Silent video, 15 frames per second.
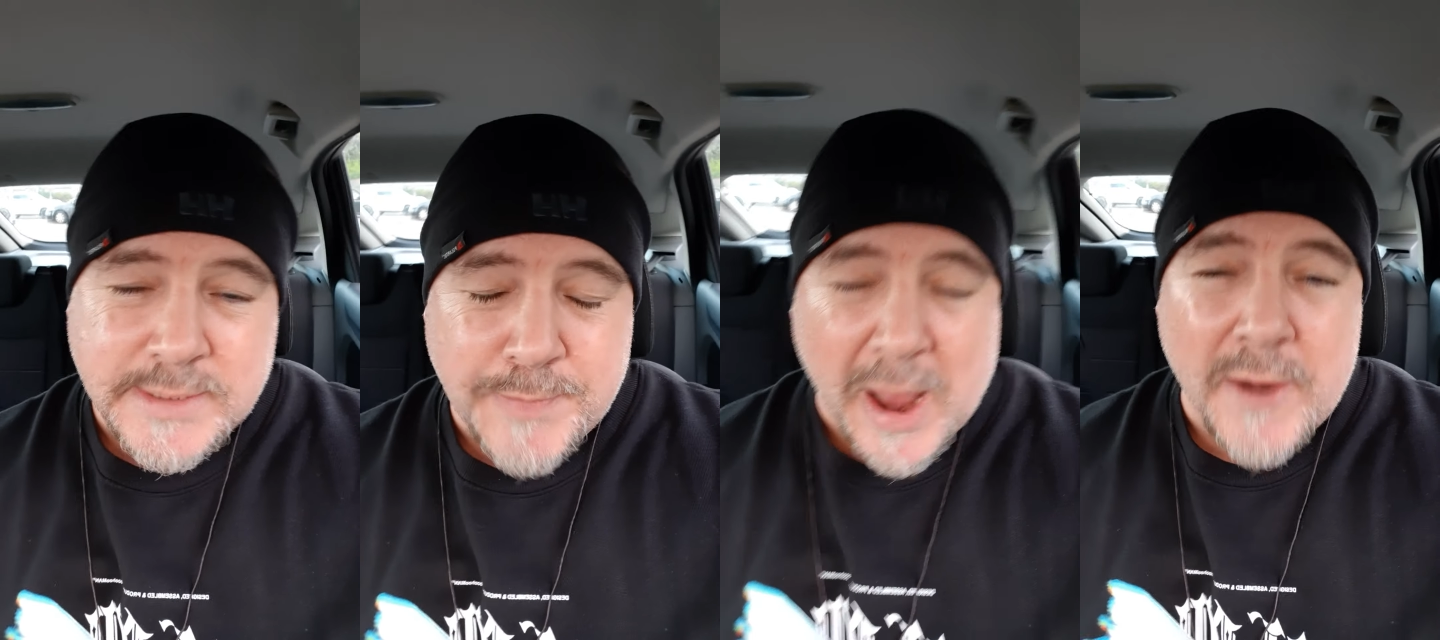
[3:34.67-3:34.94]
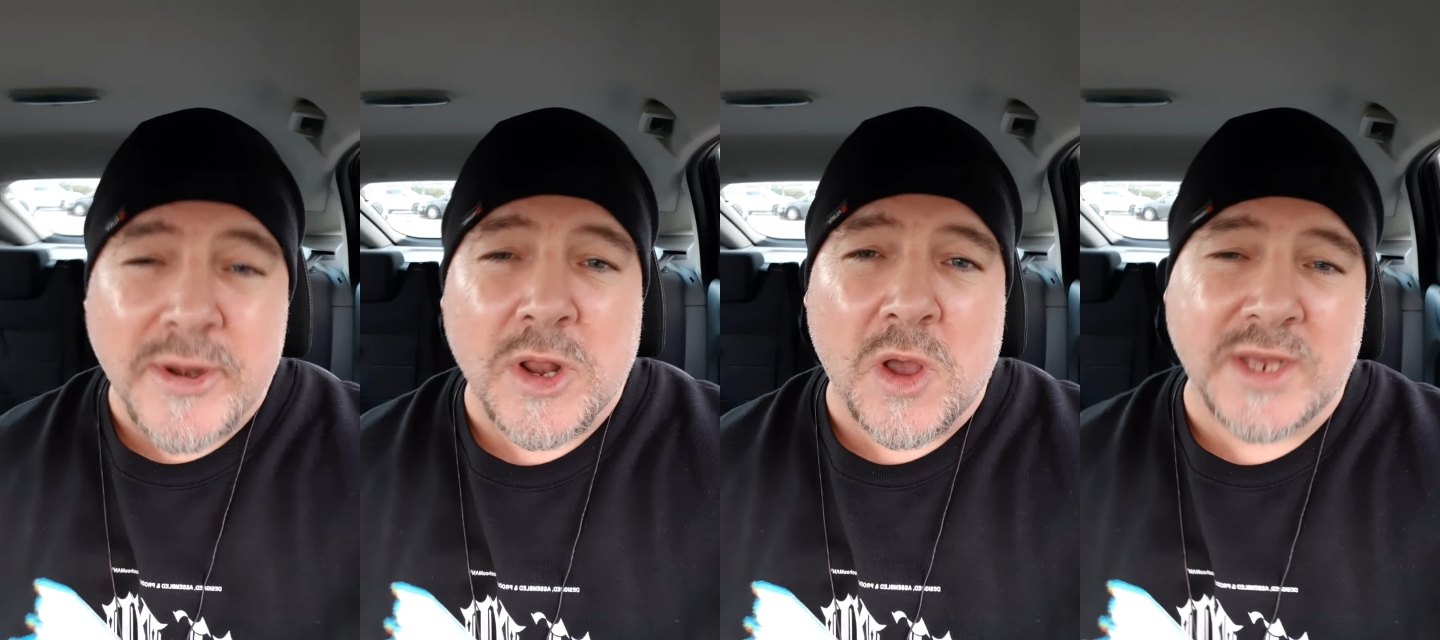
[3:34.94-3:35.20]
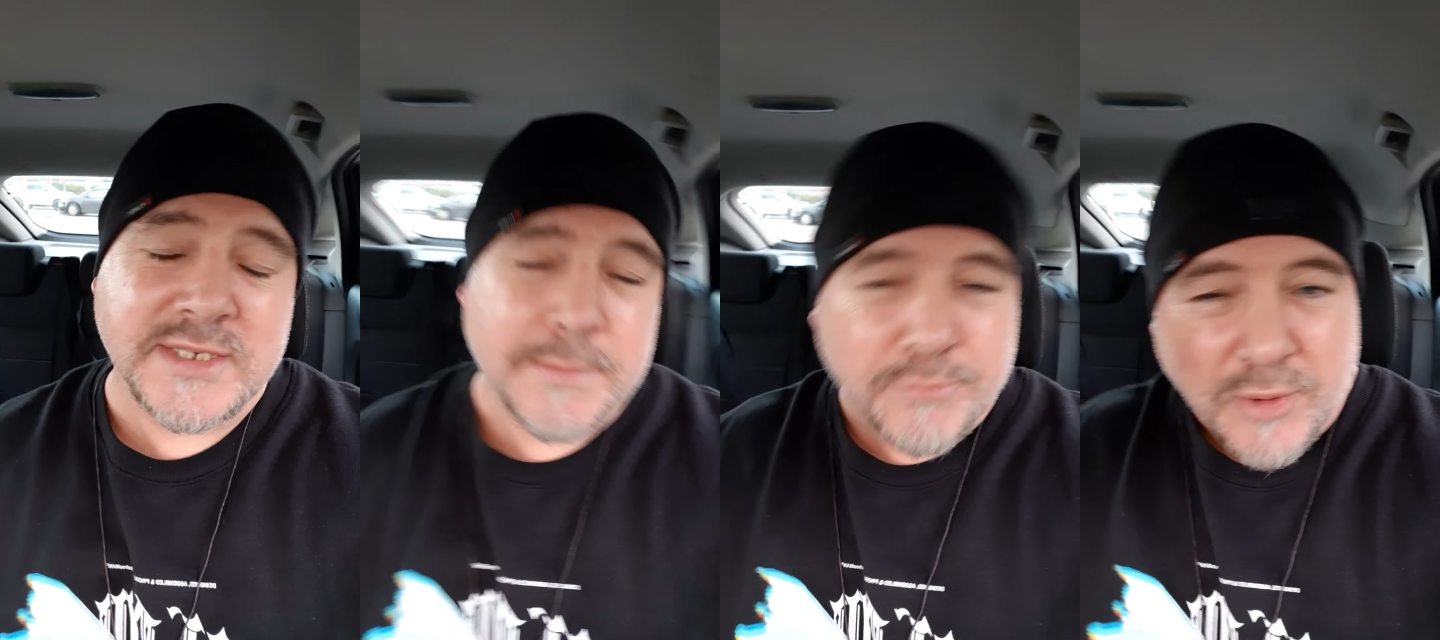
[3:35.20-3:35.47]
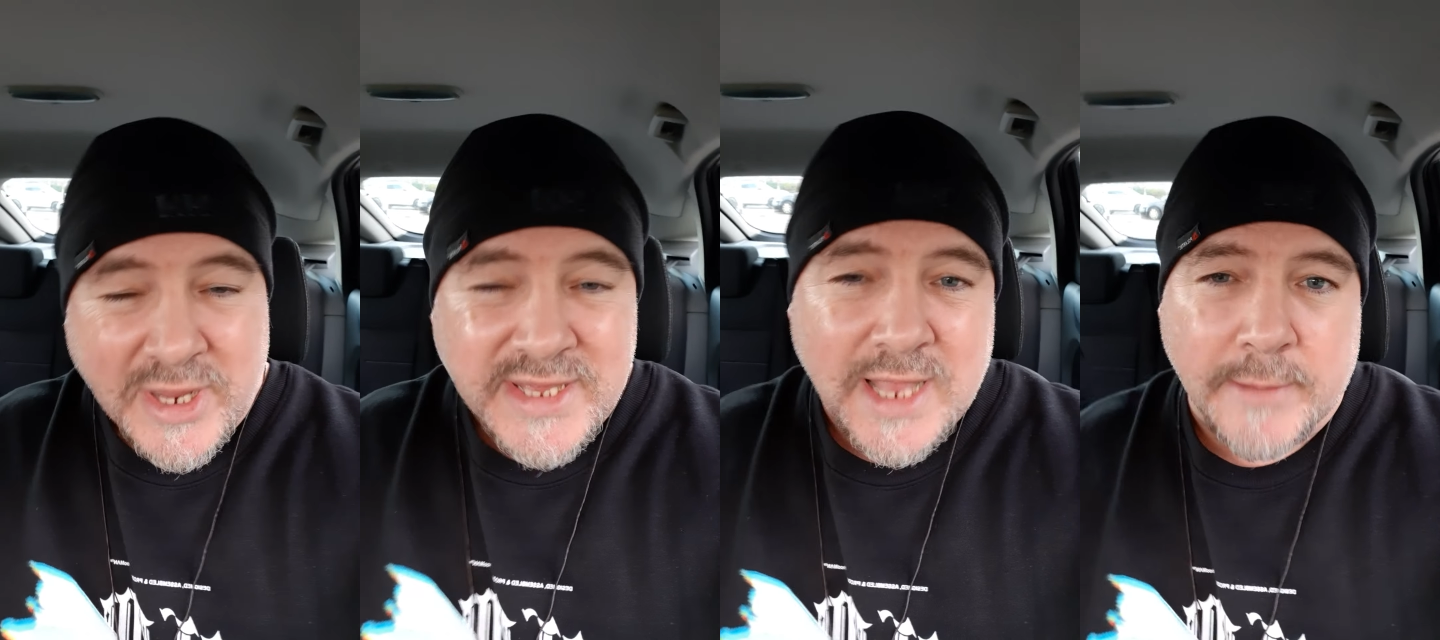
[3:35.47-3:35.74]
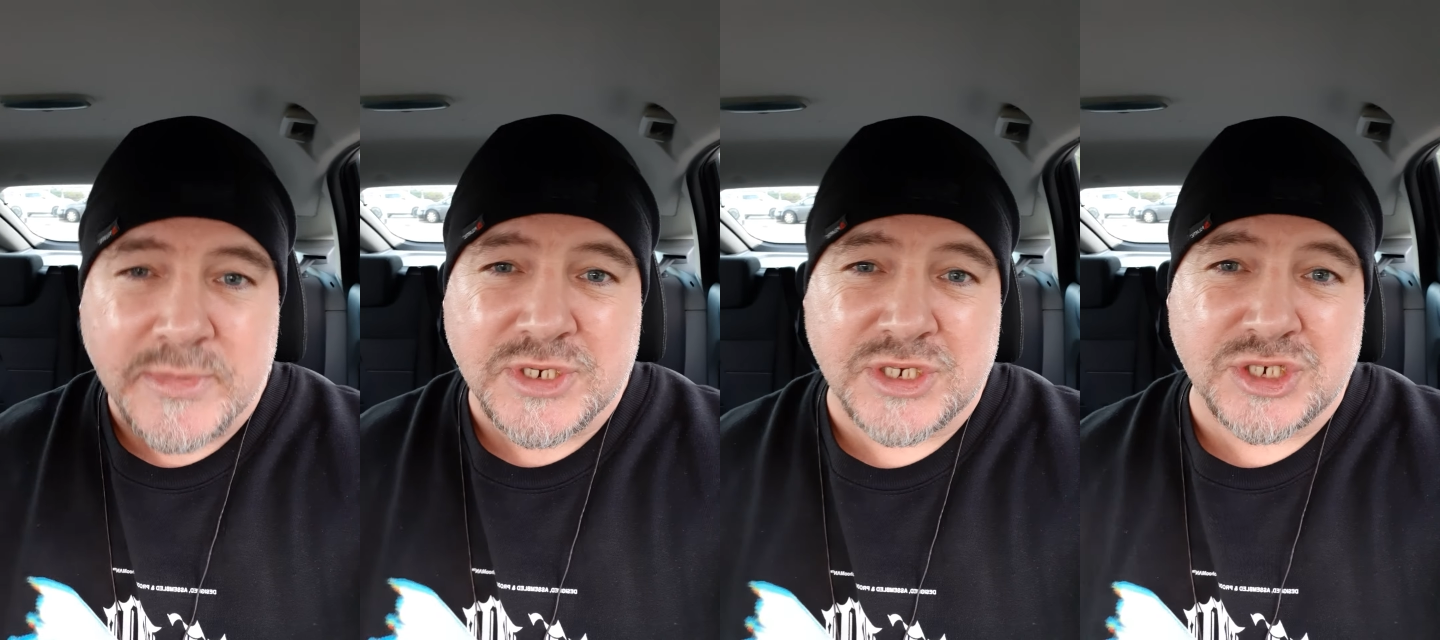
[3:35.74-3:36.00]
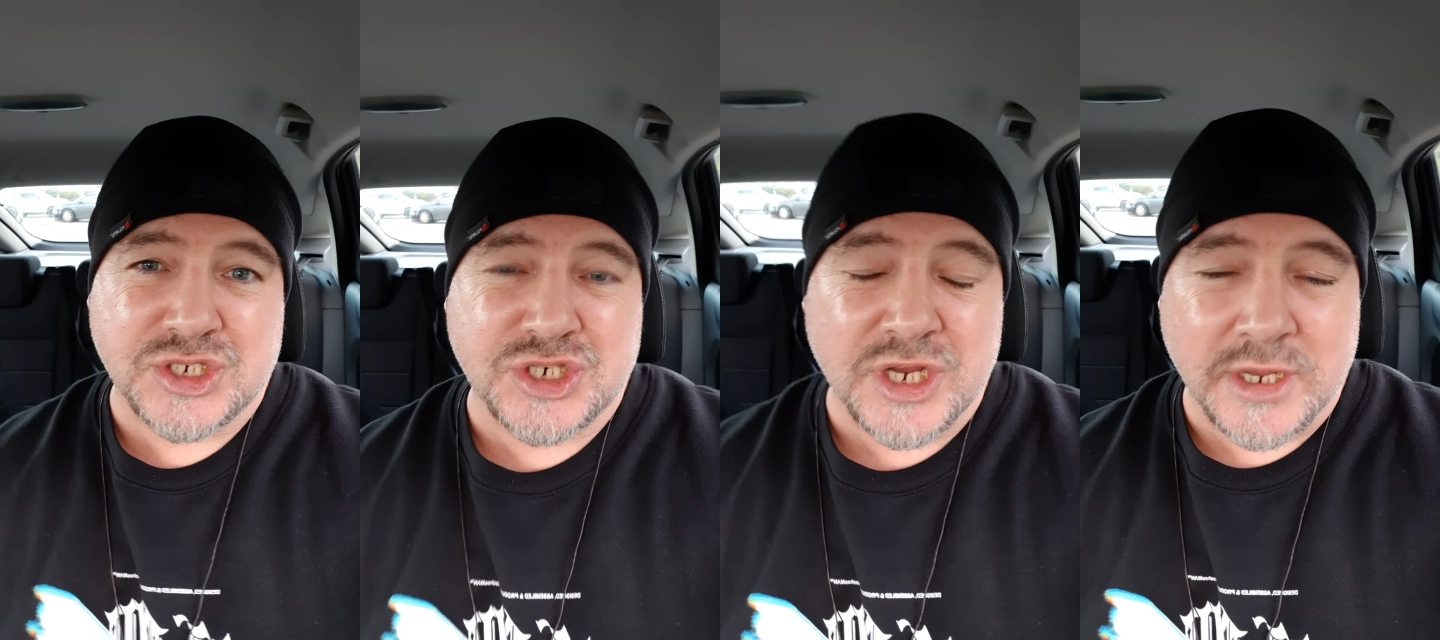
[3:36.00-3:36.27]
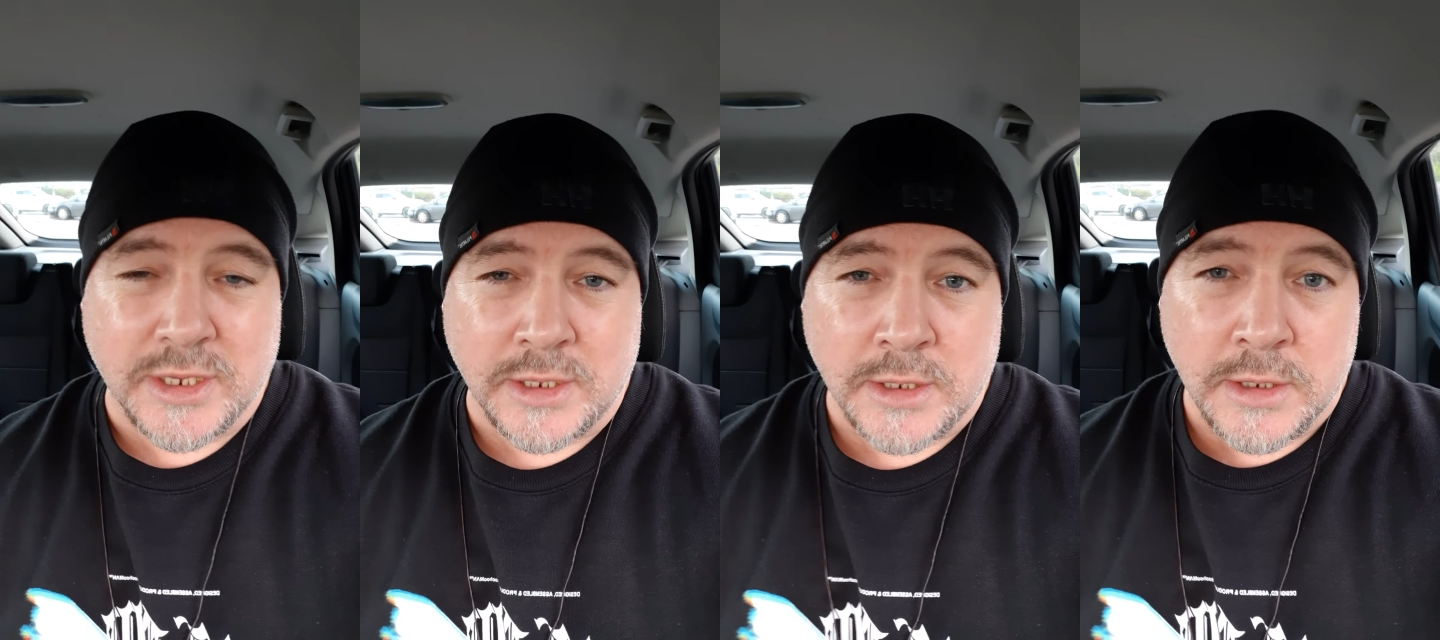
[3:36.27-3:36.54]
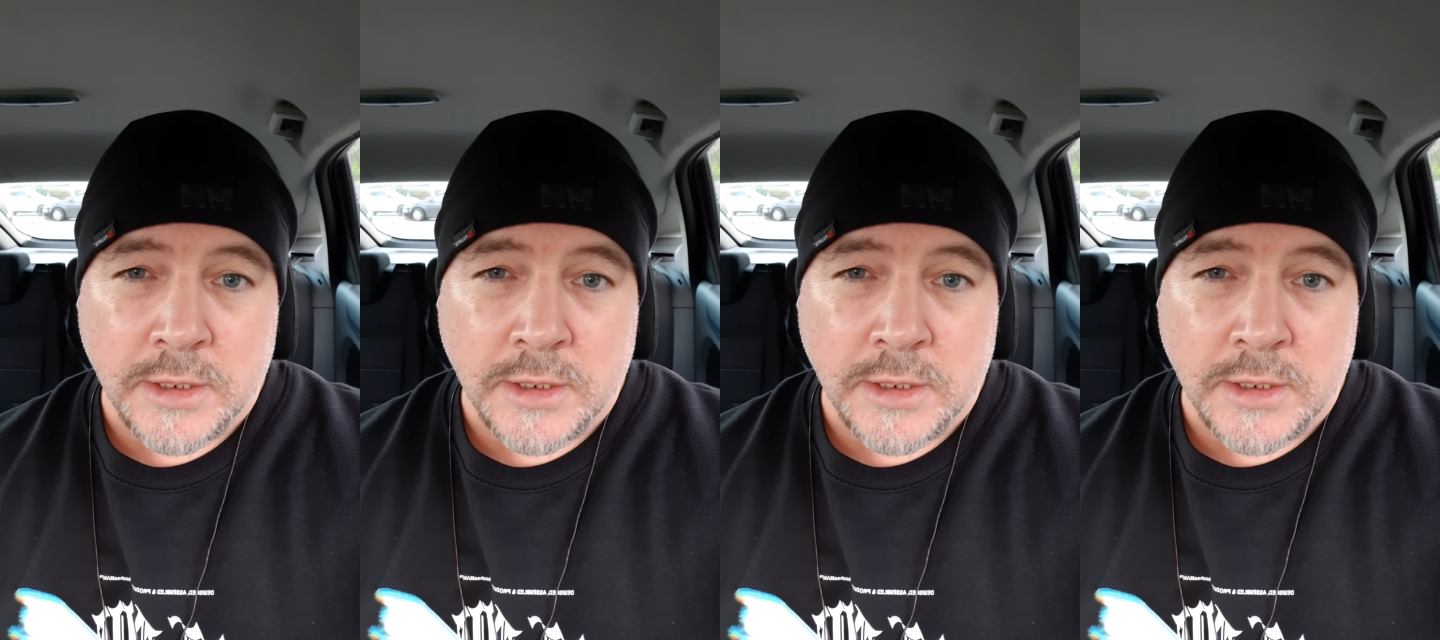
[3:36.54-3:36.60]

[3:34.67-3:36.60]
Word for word: paralysed and brain damaging and shit.